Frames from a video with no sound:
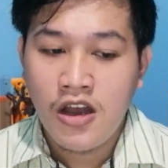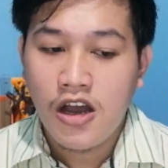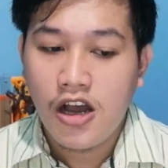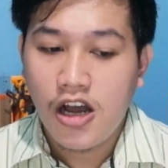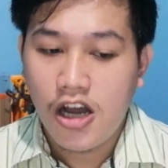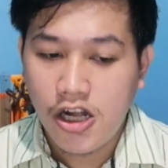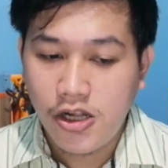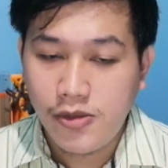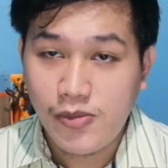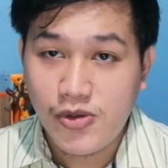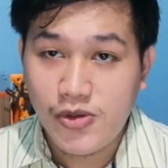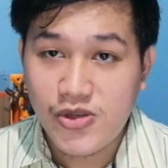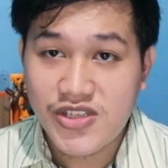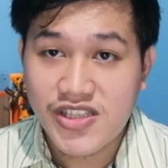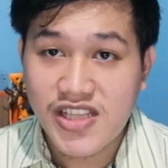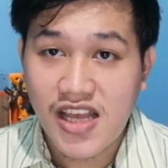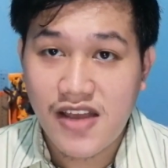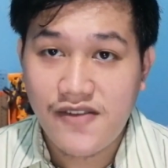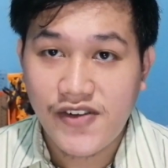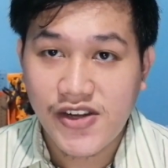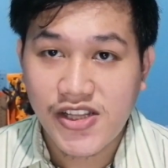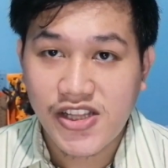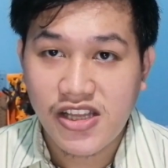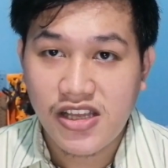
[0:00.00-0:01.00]
Almost
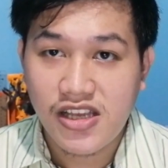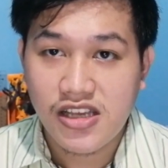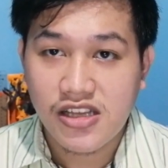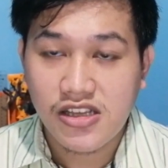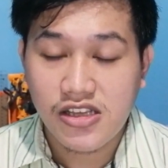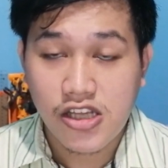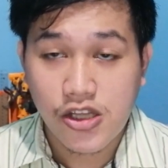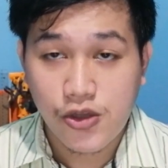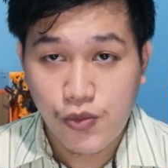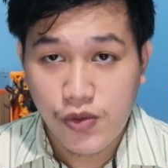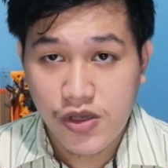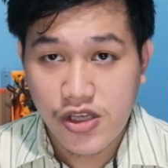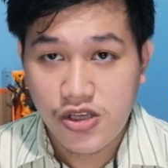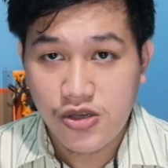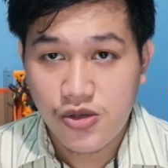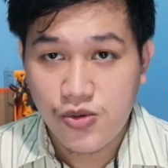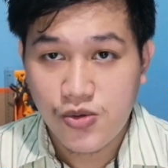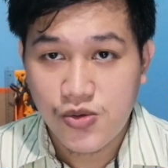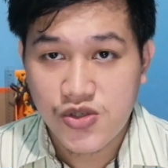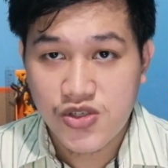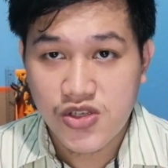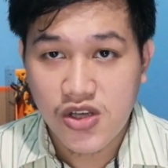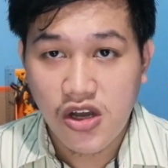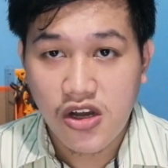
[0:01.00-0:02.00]
everything that we
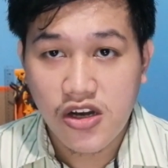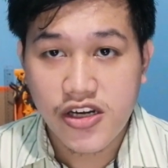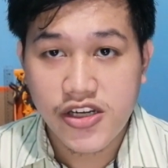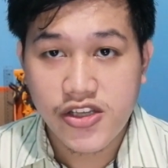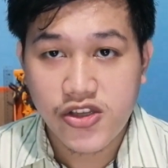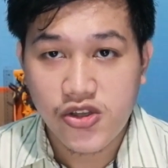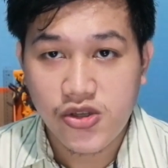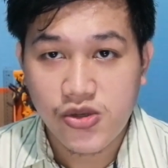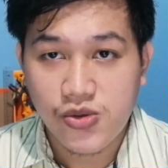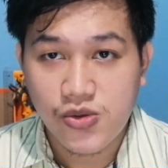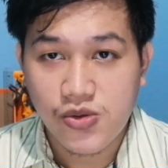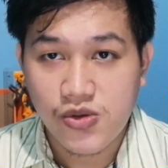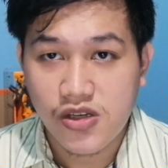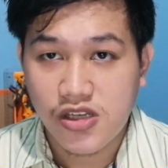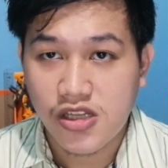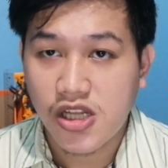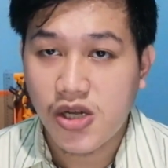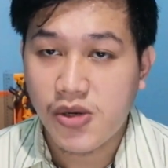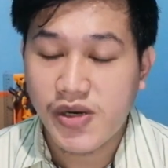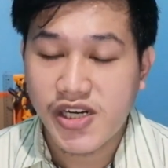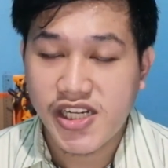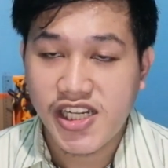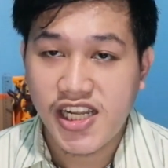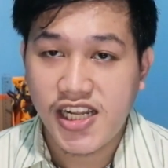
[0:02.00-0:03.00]
use or do in
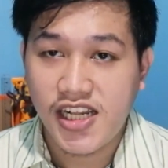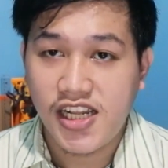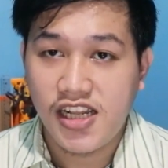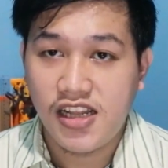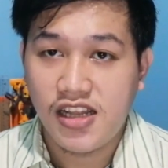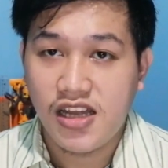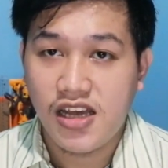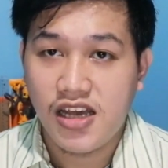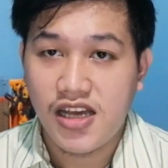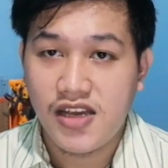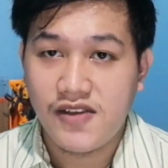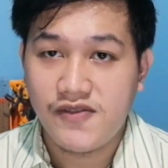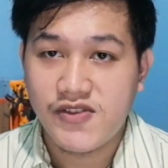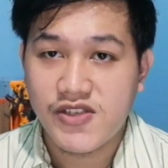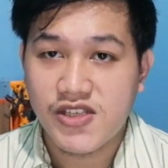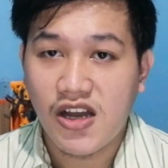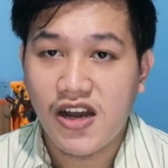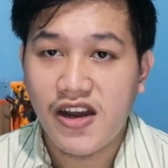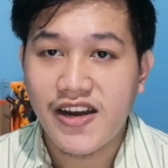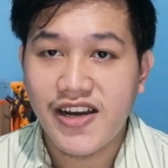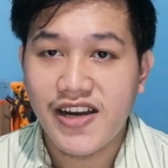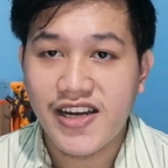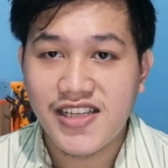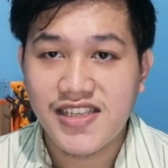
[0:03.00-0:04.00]
our daily lives
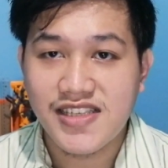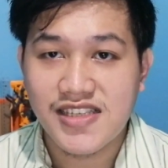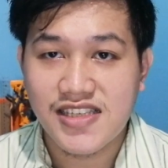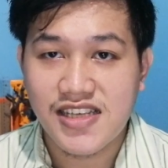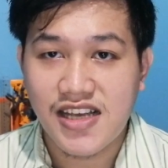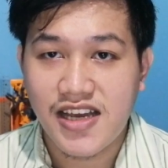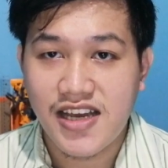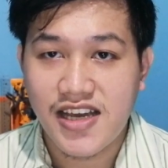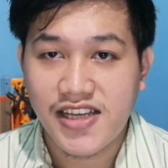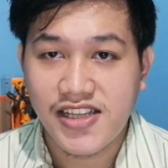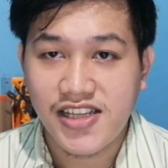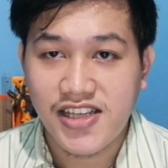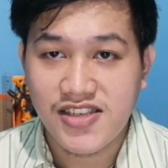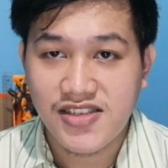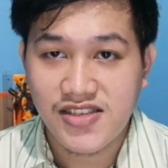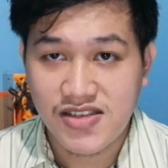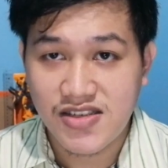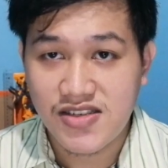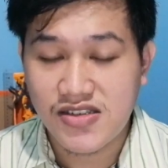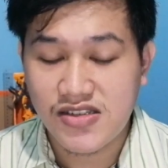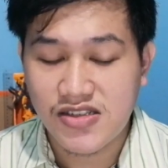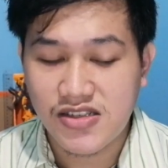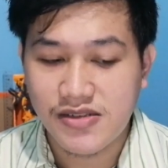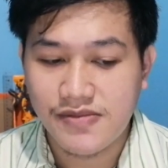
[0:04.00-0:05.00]
are inside a
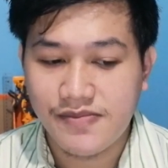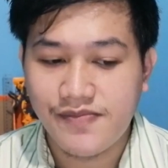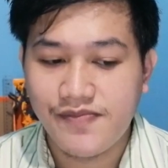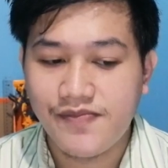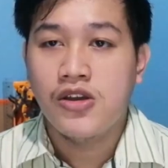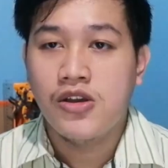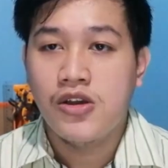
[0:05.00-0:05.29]
system.